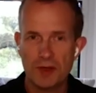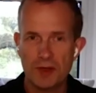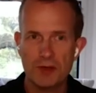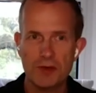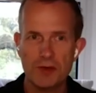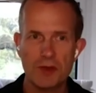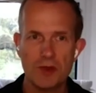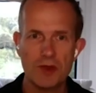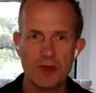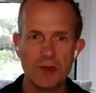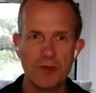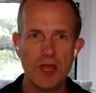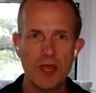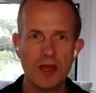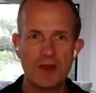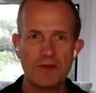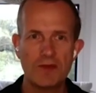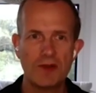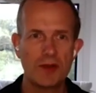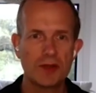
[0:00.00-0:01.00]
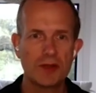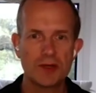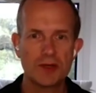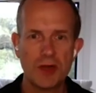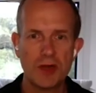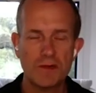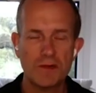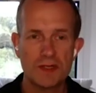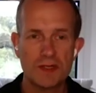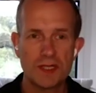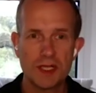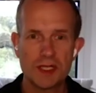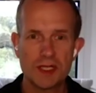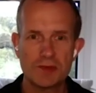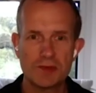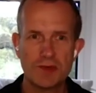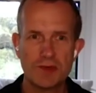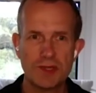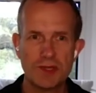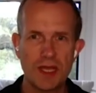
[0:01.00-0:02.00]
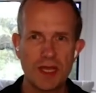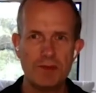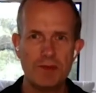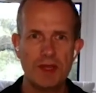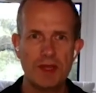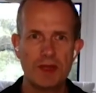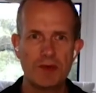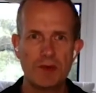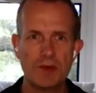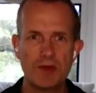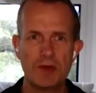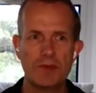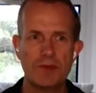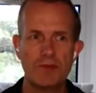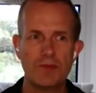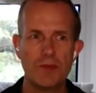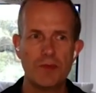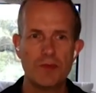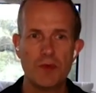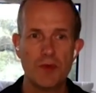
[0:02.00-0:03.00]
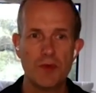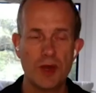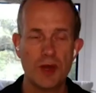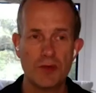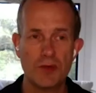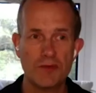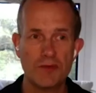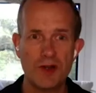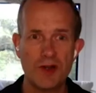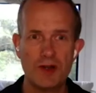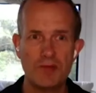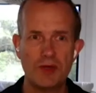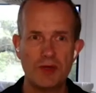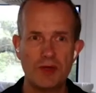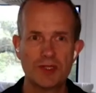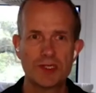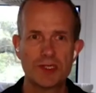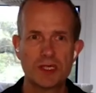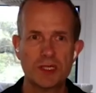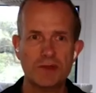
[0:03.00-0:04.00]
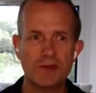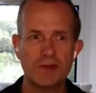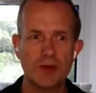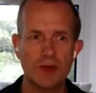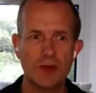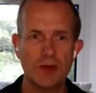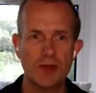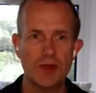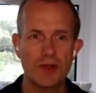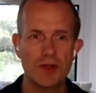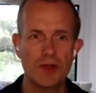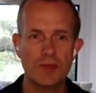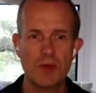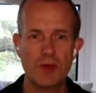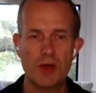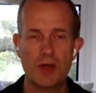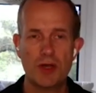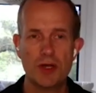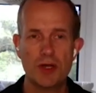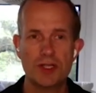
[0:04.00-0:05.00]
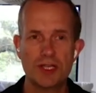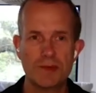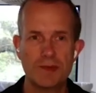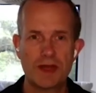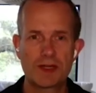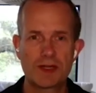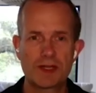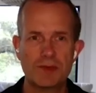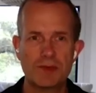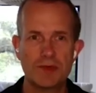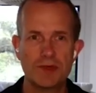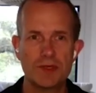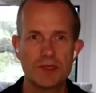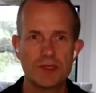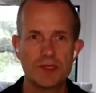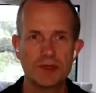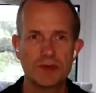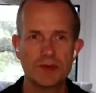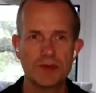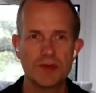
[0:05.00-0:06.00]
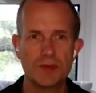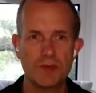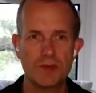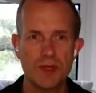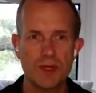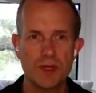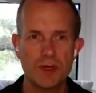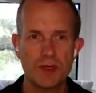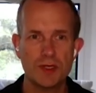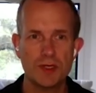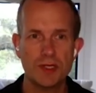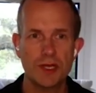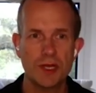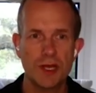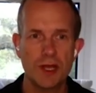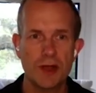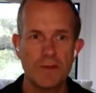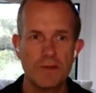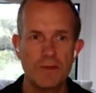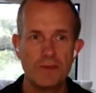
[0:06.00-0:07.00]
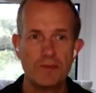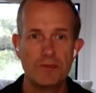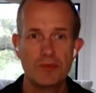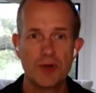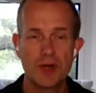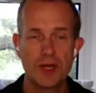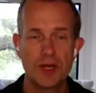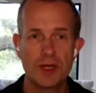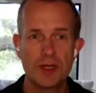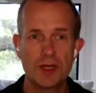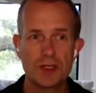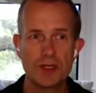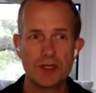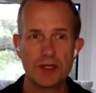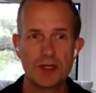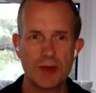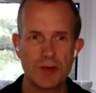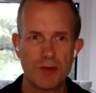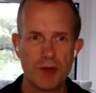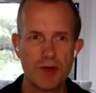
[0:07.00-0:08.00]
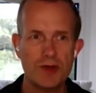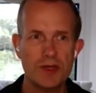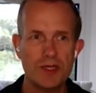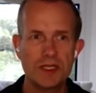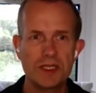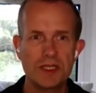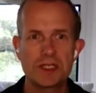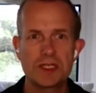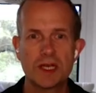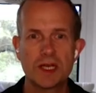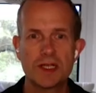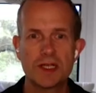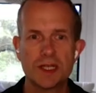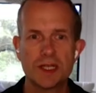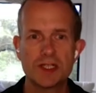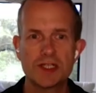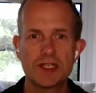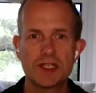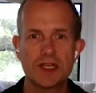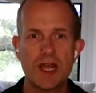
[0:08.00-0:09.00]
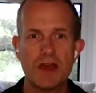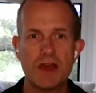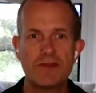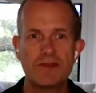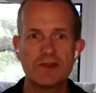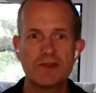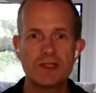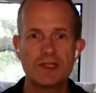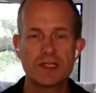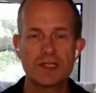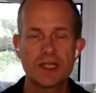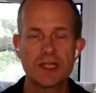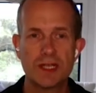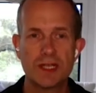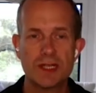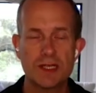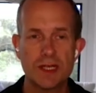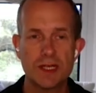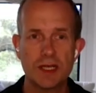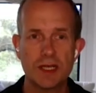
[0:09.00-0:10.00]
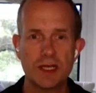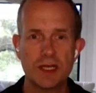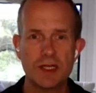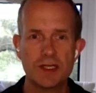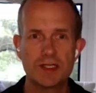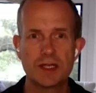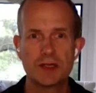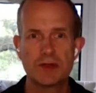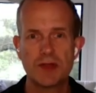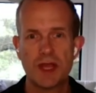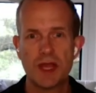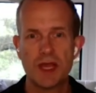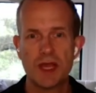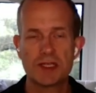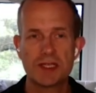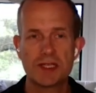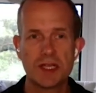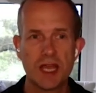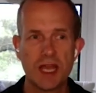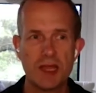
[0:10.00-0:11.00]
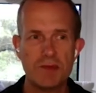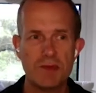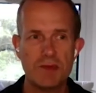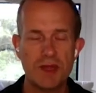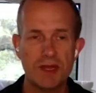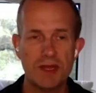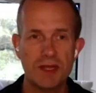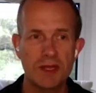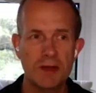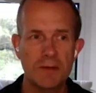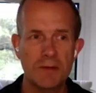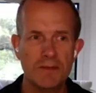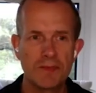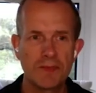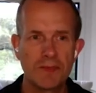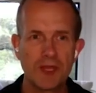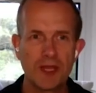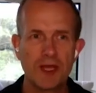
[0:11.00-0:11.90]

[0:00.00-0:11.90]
you know that we had a very good conversation with them and they were you know very positive on the partnership attributes that, that we could bring to their own digitization efforts and uh, and so they actually came in